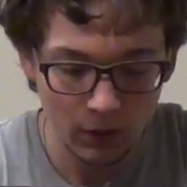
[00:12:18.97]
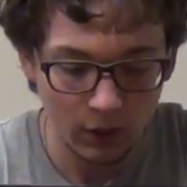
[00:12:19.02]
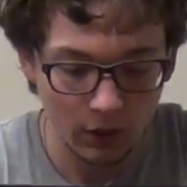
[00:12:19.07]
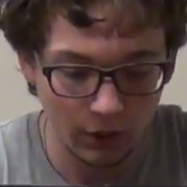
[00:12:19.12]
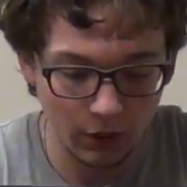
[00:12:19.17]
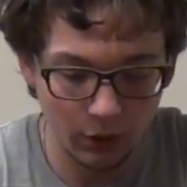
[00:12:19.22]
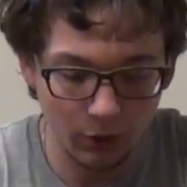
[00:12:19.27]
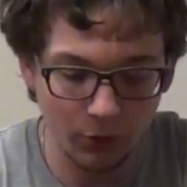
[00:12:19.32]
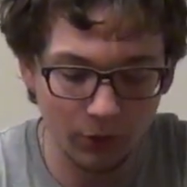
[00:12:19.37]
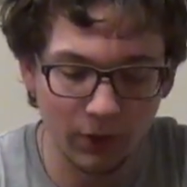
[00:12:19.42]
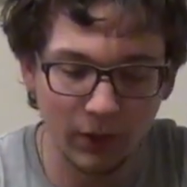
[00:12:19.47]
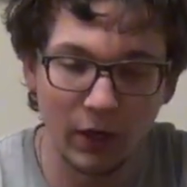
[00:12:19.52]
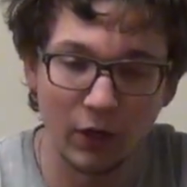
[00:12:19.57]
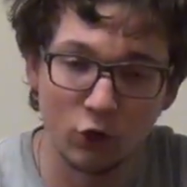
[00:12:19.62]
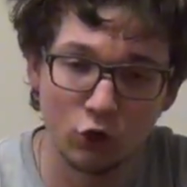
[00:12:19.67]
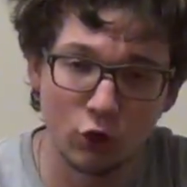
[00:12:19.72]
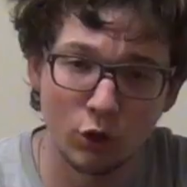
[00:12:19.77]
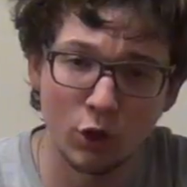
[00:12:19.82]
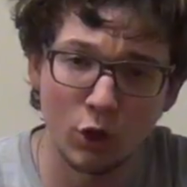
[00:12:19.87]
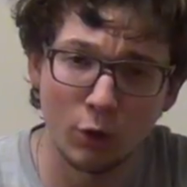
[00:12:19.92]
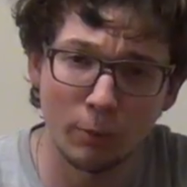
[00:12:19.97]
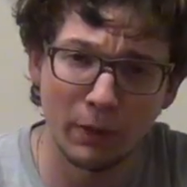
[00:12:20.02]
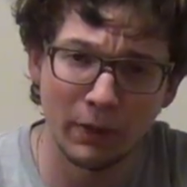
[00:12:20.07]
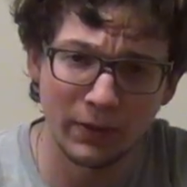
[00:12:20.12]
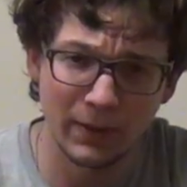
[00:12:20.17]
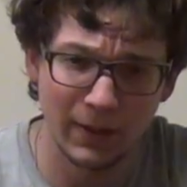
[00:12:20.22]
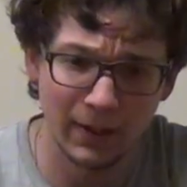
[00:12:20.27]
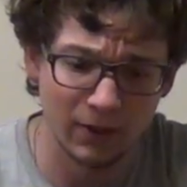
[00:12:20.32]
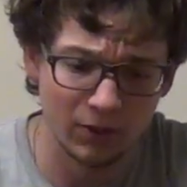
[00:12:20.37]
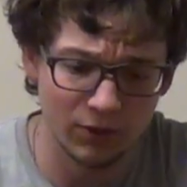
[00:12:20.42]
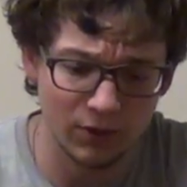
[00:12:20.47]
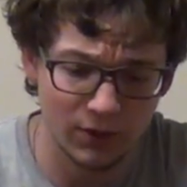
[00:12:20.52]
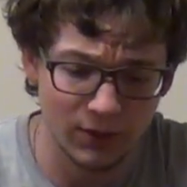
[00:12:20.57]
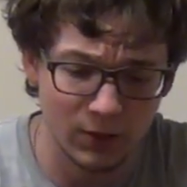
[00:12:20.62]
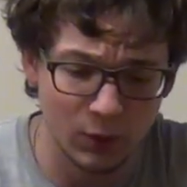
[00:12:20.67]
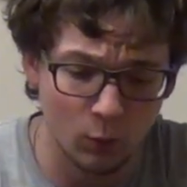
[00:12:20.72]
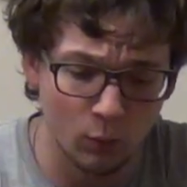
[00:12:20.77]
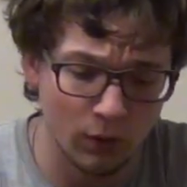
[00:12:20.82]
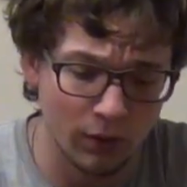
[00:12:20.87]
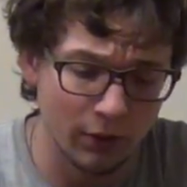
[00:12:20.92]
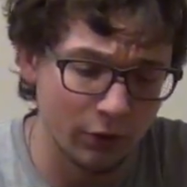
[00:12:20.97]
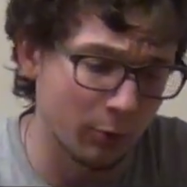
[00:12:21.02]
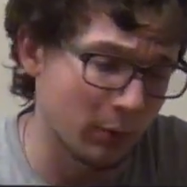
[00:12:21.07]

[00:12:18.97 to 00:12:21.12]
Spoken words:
Another thing I should know about the X61,